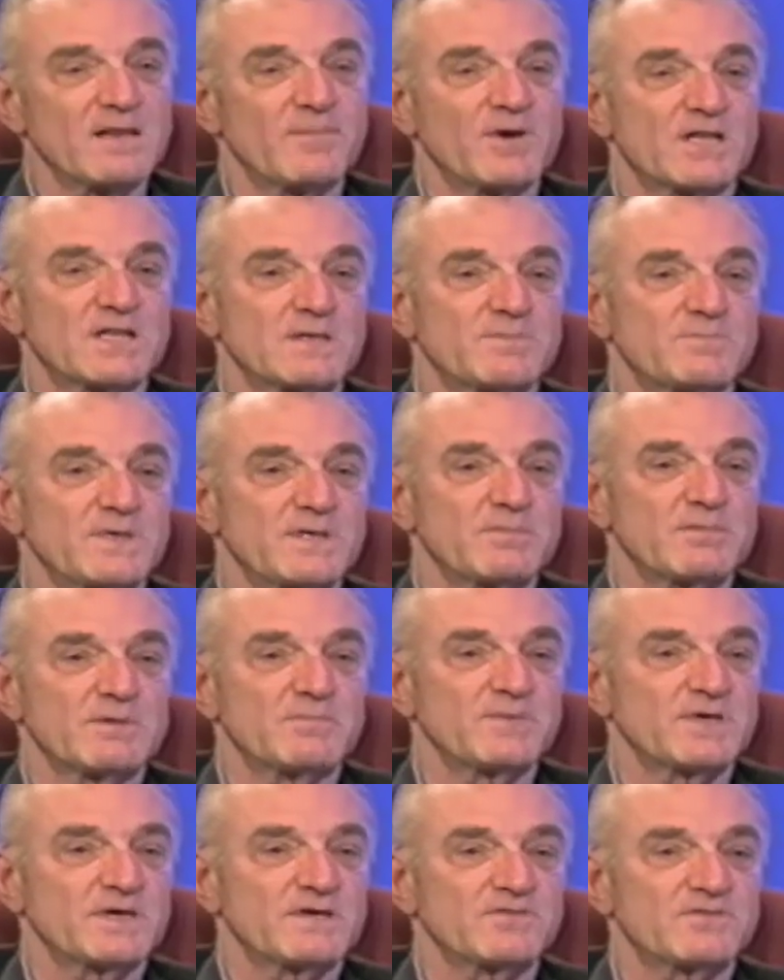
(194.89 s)
the people,
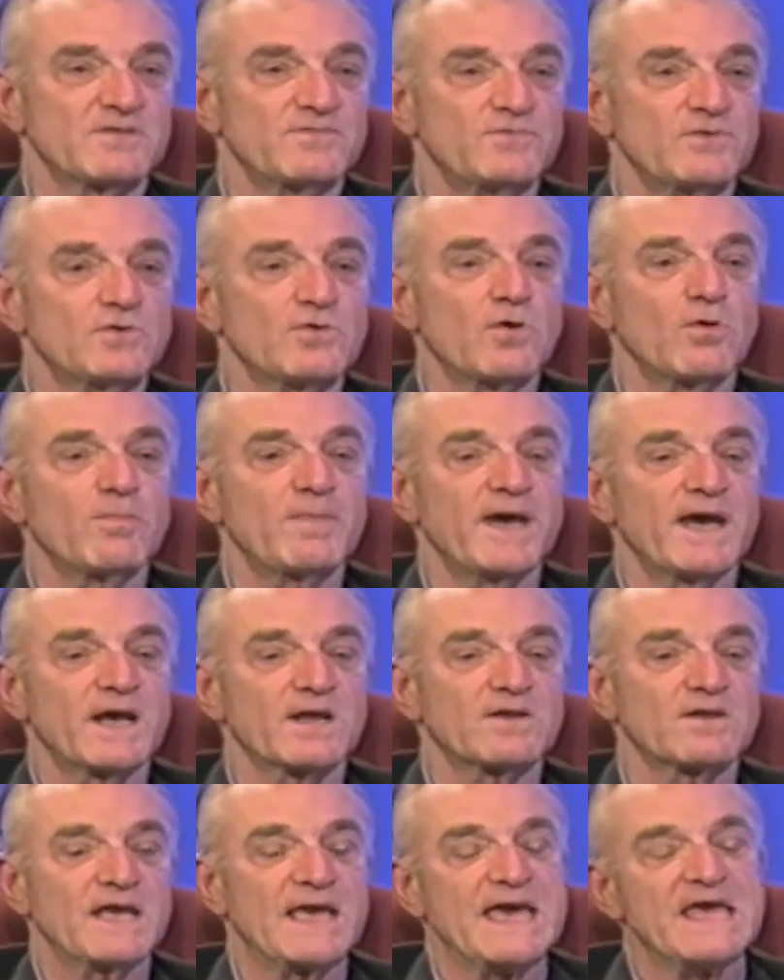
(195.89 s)
because if you go back
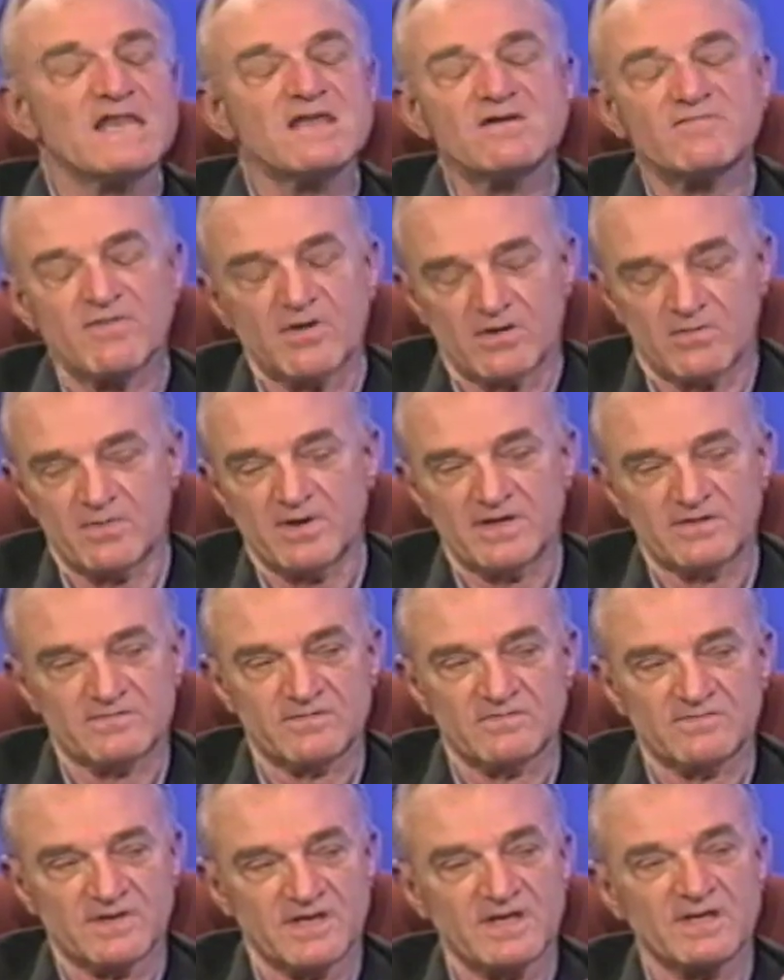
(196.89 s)
to any of our
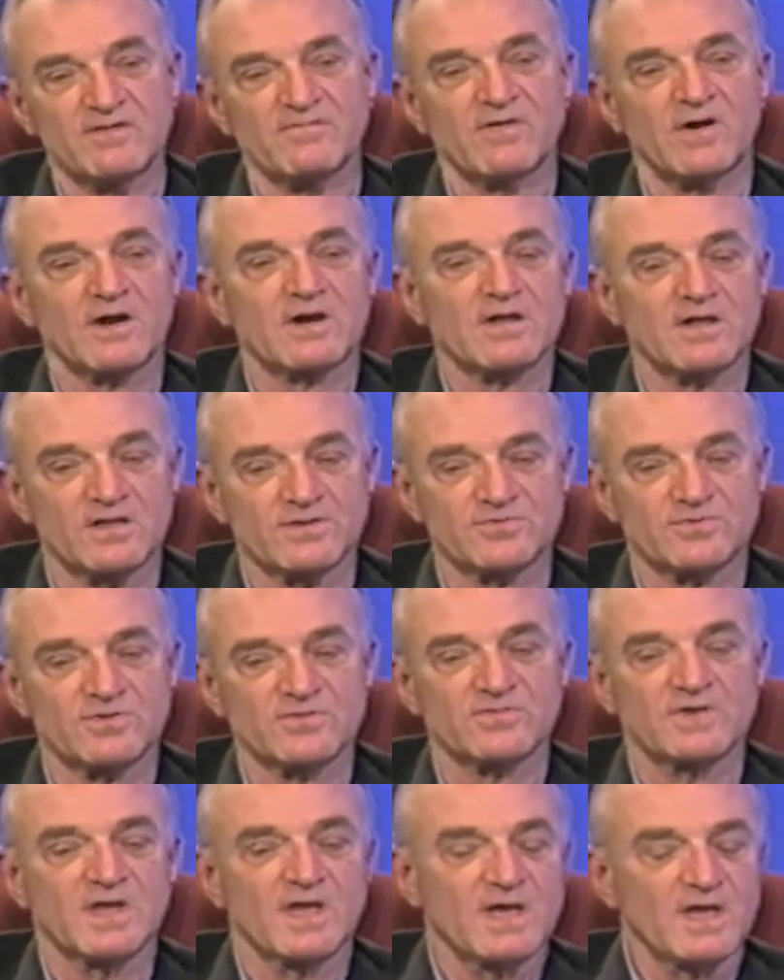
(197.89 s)
races, any of our
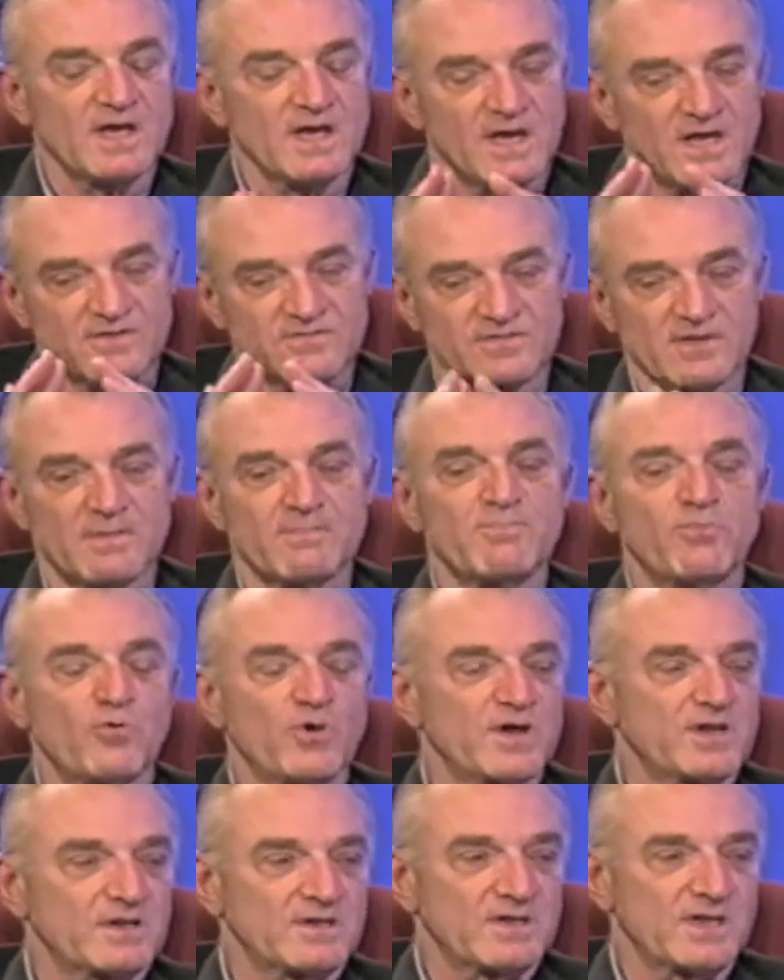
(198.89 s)
cultures, at some
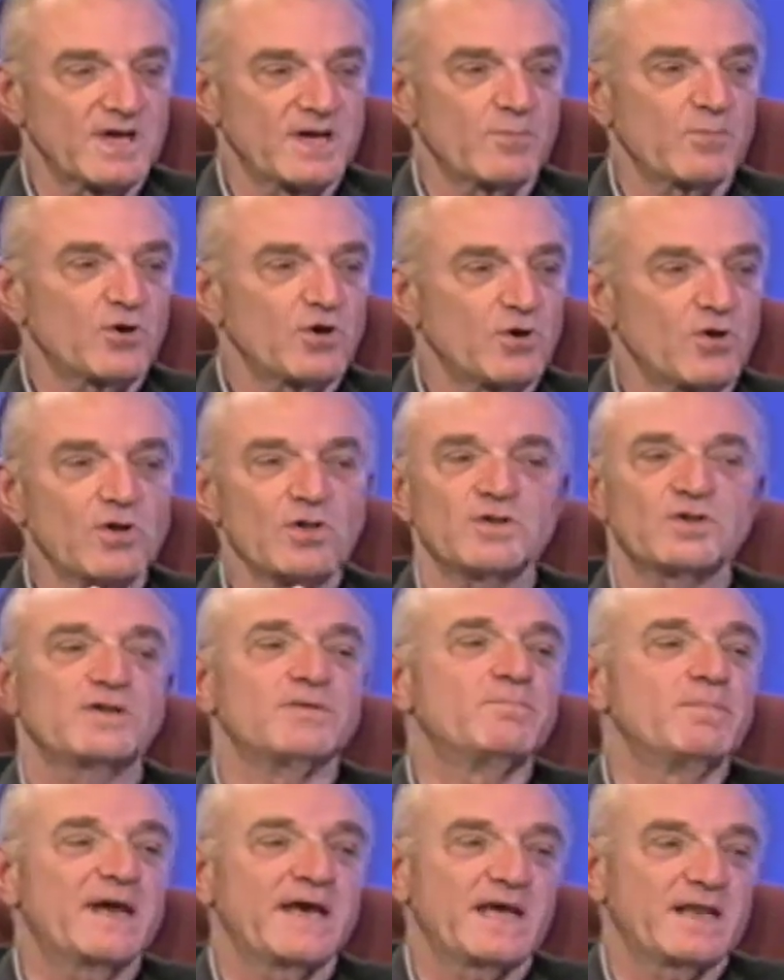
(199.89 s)
point in time we all did
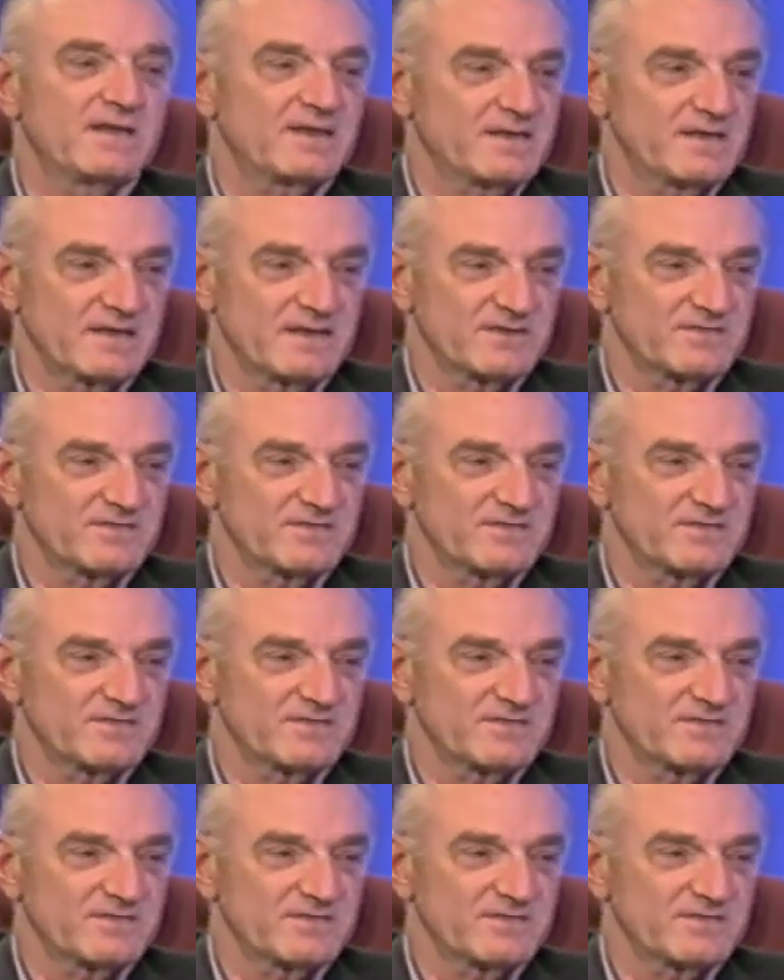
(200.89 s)
bad things.